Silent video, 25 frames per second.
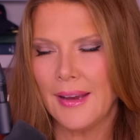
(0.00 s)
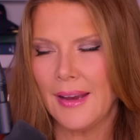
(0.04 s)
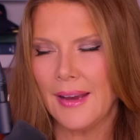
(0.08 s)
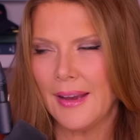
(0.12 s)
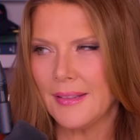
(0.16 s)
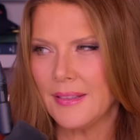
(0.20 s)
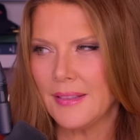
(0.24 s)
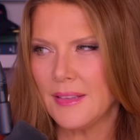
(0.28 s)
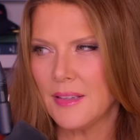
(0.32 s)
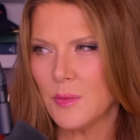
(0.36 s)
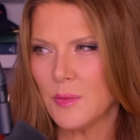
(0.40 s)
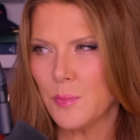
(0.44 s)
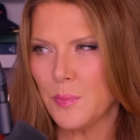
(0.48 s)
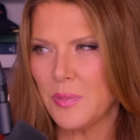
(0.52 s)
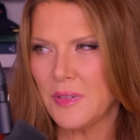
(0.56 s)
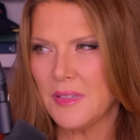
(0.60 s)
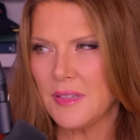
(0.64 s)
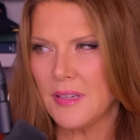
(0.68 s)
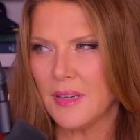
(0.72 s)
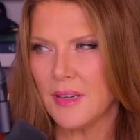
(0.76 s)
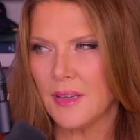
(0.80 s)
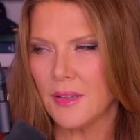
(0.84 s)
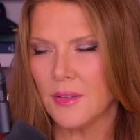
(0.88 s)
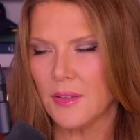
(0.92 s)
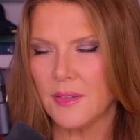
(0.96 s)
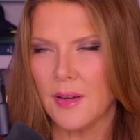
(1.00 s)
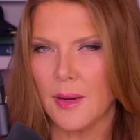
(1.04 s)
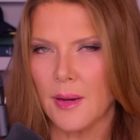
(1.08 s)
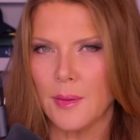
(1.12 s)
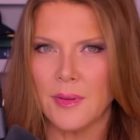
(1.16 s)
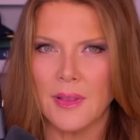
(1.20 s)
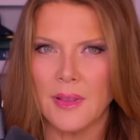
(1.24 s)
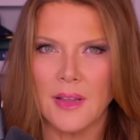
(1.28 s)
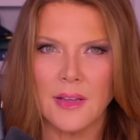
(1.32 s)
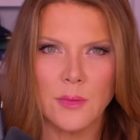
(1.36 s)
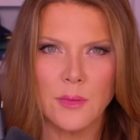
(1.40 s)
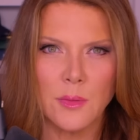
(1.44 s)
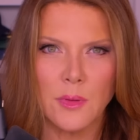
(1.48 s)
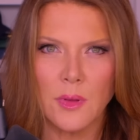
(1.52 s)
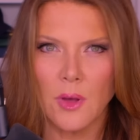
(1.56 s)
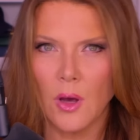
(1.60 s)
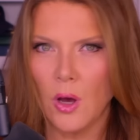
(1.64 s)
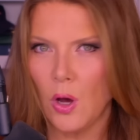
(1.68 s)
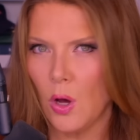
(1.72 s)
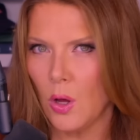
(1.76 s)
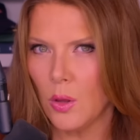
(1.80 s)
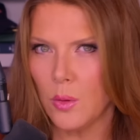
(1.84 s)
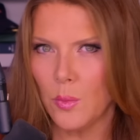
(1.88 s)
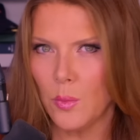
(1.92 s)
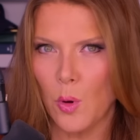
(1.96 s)
at this particular time, and that's with
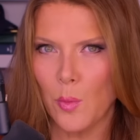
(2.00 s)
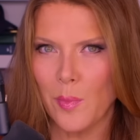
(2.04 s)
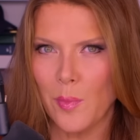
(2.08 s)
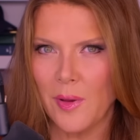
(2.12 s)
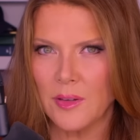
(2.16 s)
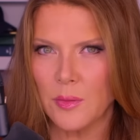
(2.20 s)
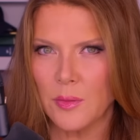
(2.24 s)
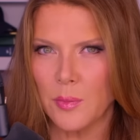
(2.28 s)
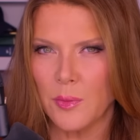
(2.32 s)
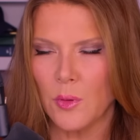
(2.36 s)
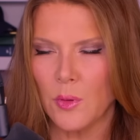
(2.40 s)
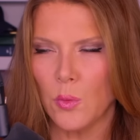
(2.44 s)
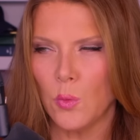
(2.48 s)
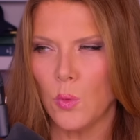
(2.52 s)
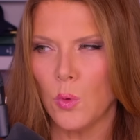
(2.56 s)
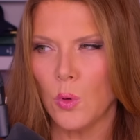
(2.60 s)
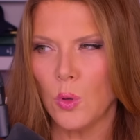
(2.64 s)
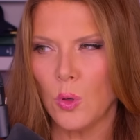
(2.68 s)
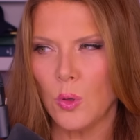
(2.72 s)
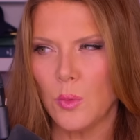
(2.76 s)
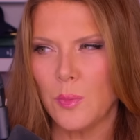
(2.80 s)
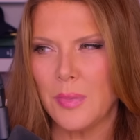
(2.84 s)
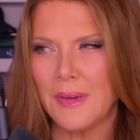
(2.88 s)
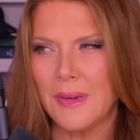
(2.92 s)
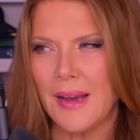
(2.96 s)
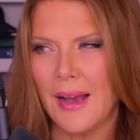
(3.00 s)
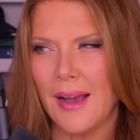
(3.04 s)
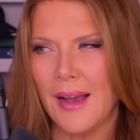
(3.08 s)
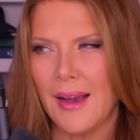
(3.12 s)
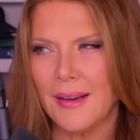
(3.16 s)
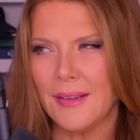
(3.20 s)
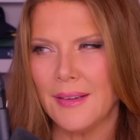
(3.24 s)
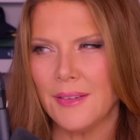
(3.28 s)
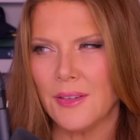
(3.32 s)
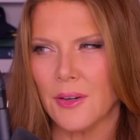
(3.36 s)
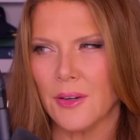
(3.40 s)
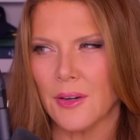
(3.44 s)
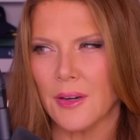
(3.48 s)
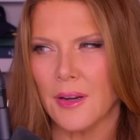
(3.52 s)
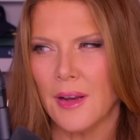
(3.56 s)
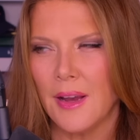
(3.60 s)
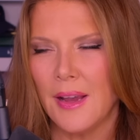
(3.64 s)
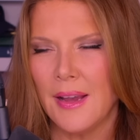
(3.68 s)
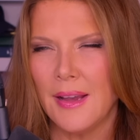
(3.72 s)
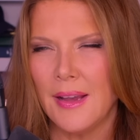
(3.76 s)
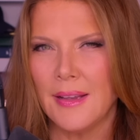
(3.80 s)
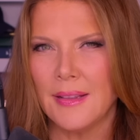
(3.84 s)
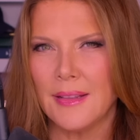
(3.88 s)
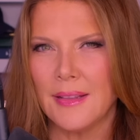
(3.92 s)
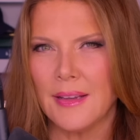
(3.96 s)
all the momentum in the world behind her,
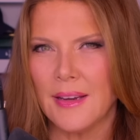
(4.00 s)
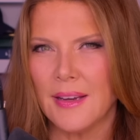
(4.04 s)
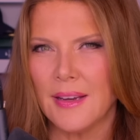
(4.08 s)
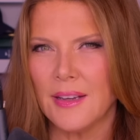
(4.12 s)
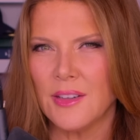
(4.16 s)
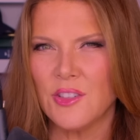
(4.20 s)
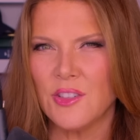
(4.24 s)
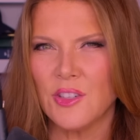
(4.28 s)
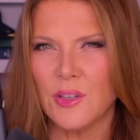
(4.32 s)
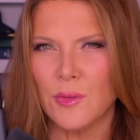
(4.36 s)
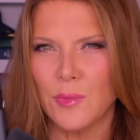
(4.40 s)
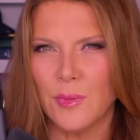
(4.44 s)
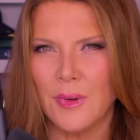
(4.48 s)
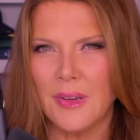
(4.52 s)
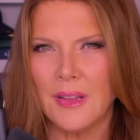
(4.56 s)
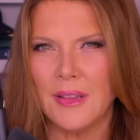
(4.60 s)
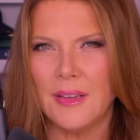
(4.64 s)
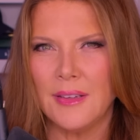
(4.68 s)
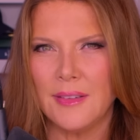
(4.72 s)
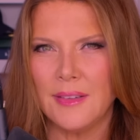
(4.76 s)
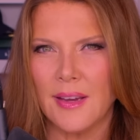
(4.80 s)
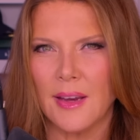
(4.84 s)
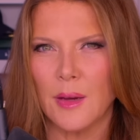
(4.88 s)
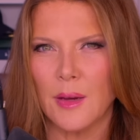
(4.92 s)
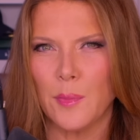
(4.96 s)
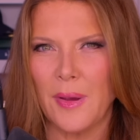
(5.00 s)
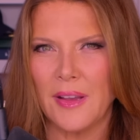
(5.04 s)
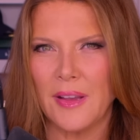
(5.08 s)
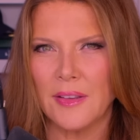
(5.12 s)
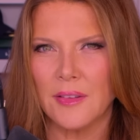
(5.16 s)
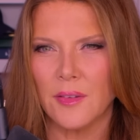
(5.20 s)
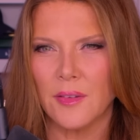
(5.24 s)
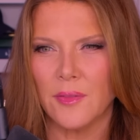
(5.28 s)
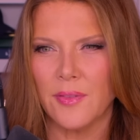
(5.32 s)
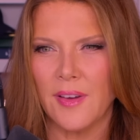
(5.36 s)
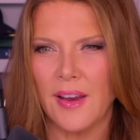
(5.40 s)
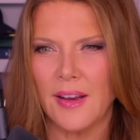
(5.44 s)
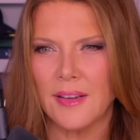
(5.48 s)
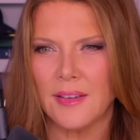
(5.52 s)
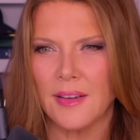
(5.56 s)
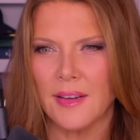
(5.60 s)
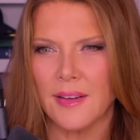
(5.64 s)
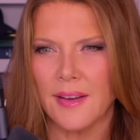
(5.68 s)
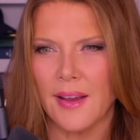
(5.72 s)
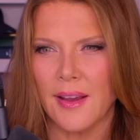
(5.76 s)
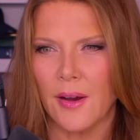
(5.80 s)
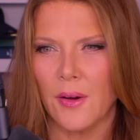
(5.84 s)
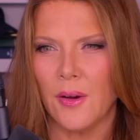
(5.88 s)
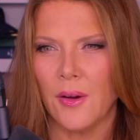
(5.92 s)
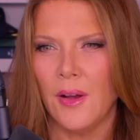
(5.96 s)
then can she really take Pennsylvania?
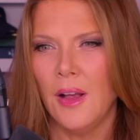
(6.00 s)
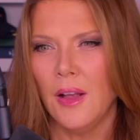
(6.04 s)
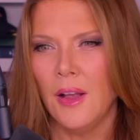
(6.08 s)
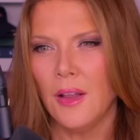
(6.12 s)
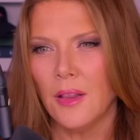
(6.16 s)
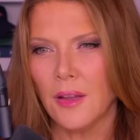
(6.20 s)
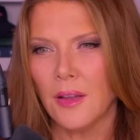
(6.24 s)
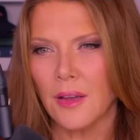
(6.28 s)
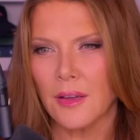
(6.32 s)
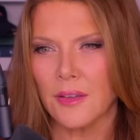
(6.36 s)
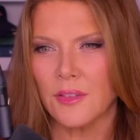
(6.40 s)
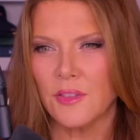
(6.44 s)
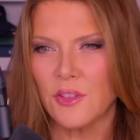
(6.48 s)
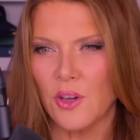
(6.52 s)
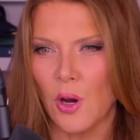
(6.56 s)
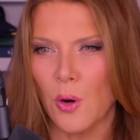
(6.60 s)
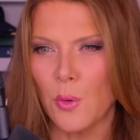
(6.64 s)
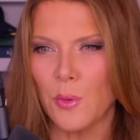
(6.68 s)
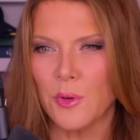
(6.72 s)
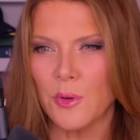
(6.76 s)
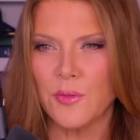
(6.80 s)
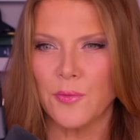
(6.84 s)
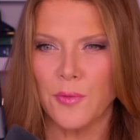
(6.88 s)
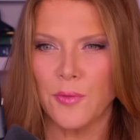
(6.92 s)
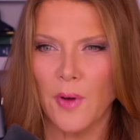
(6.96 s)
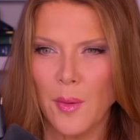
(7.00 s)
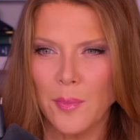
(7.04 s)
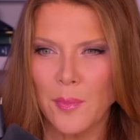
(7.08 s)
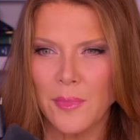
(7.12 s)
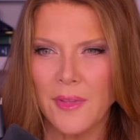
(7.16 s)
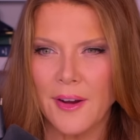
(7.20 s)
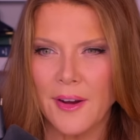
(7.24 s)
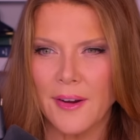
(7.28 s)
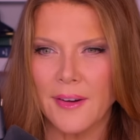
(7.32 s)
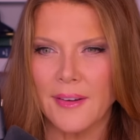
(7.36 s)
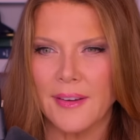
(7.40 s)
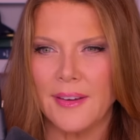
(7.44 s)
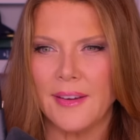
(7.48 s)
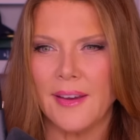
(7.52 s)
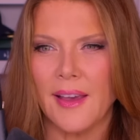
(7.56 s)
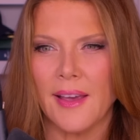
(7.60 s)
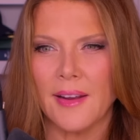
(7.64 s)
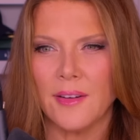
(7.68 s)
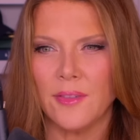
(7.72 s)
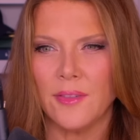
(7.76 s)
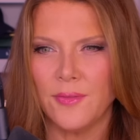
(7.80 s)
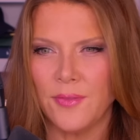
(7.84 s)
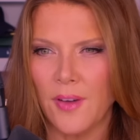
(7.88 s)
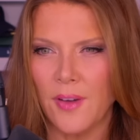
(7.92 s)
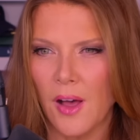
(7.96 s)
Now, look, Joe was from there. He
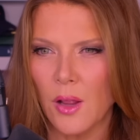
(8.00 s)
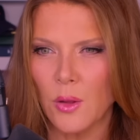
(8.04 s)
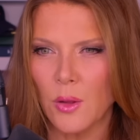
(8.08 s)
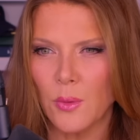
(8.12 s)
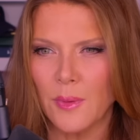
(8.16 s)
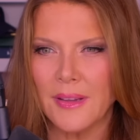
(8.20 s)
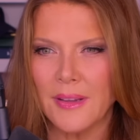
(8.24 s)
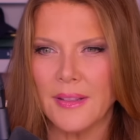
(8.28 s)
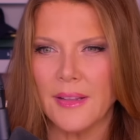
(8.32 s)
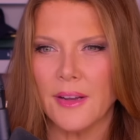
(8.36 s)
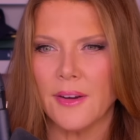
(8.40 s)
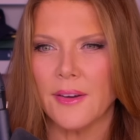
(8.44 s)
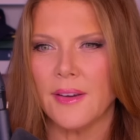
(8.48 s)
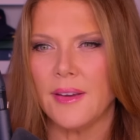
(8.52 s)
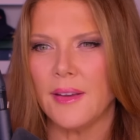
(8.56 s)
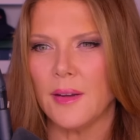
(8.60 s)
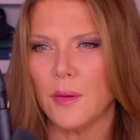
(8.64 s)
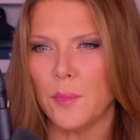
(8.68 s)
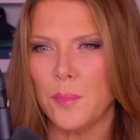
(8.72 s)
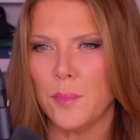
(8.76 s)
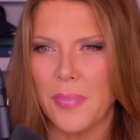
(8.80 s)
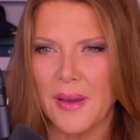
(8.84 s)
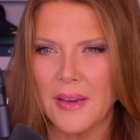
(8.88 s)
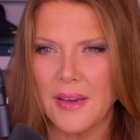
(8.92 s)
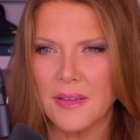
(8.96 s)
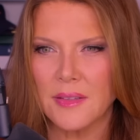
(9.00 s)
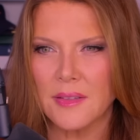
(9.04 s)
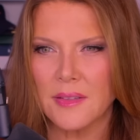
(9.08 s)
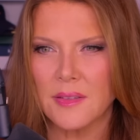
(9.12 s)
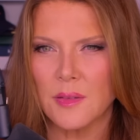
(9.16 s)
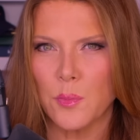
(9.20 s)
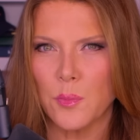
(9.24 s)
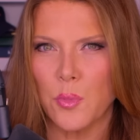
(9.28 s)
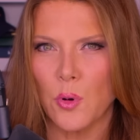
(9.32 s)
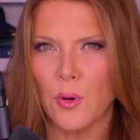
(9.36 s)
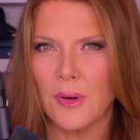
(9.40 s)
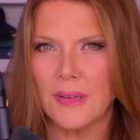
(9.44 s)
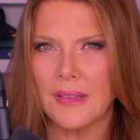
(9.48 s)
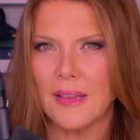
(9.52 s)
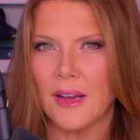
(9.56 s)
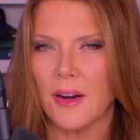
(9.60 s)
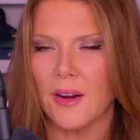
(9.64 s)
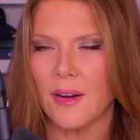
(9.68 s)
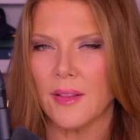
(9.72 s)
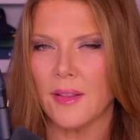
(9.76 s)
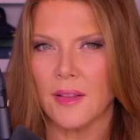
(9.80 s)
had a following there. He had a base of support there.